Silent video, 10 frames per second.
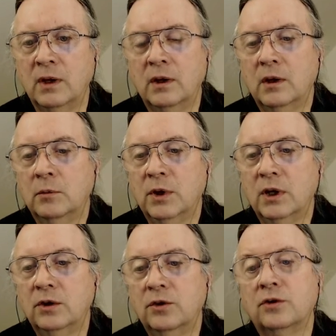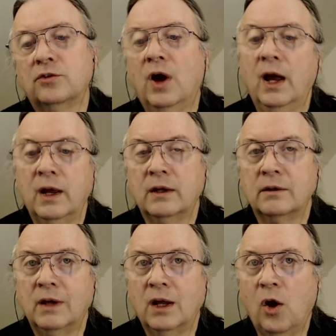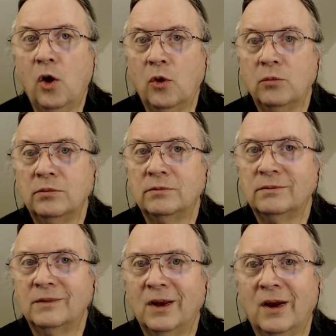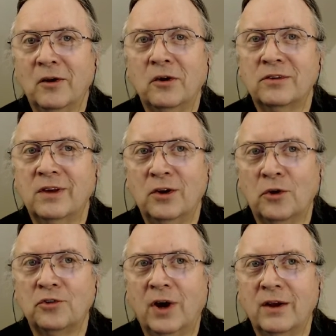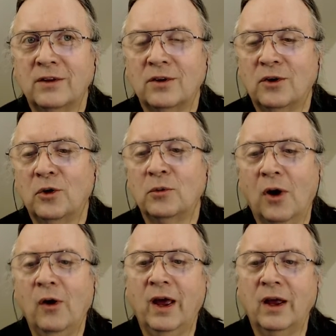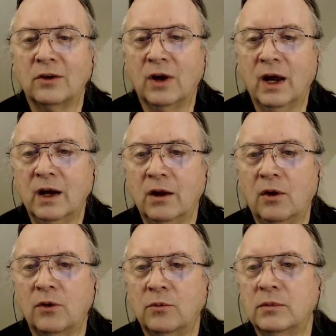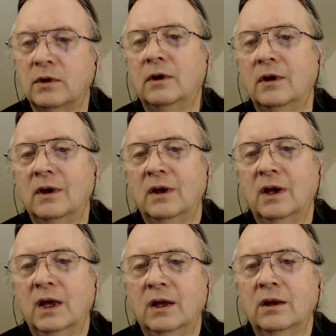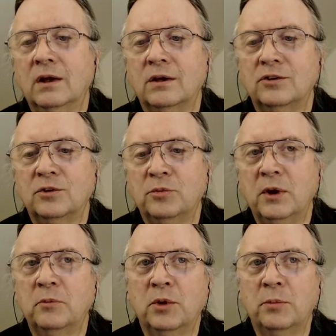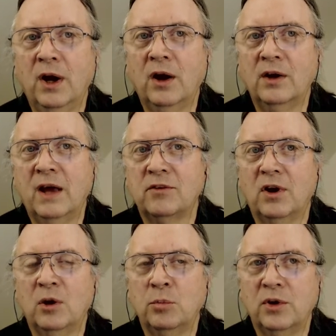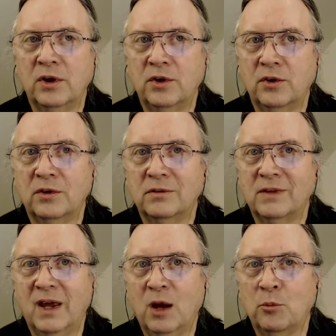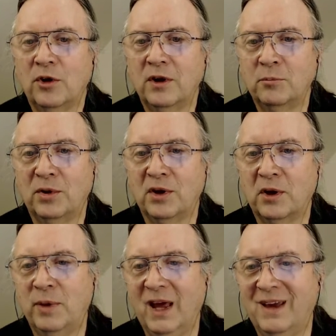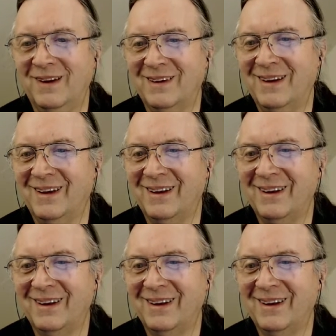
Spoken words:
But you can try it at home. You know, I'm not going to say don't try this at home. Go ahead, try it at home. And just be prepared to have to unplug your camera and plug it back in again.